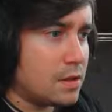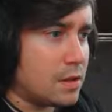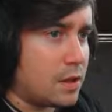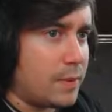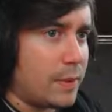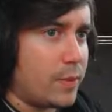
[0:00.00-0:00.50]

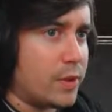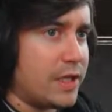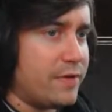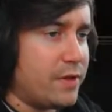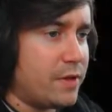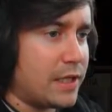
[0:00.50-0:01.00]
I can't make one
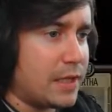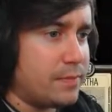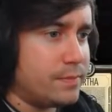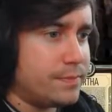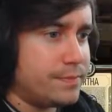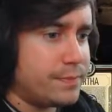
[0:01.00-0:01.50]
either. Okay.
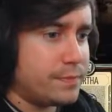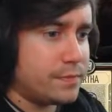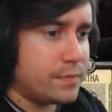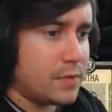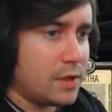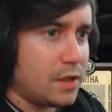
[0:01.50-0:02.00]

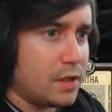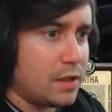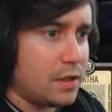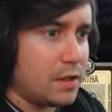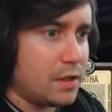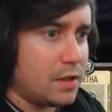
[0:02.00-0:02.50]

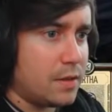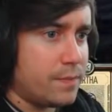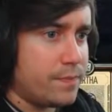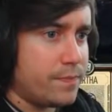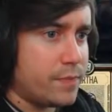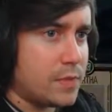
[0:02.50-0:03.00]

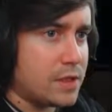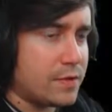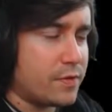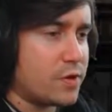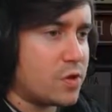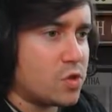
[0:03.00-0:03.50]
Um, let's
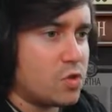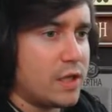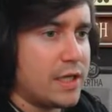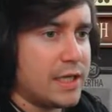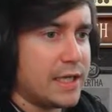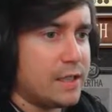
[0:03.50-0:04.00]
have a look at the
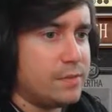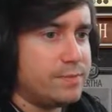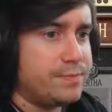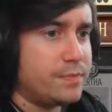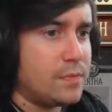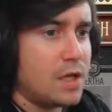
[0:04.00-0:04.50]
train again.
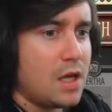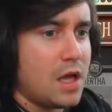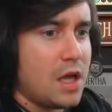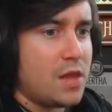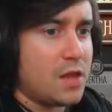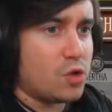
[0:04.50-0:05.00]

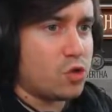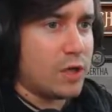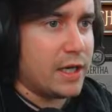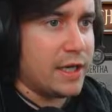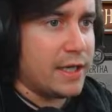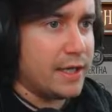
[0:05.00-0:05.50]
The
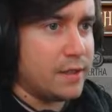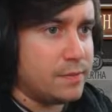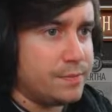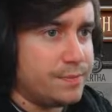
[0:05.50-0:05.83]
train.